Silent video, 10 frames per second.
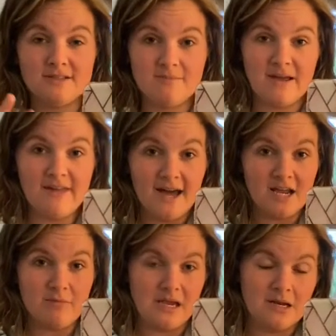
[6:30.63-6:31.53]
And by that,
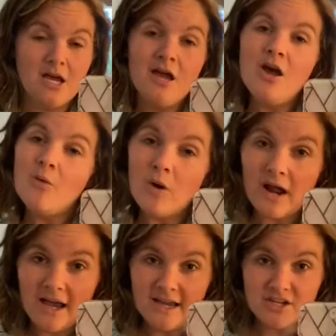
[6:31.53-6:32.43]
I mean, what
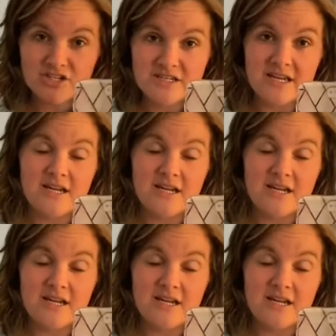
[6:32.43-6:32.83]
I actually did,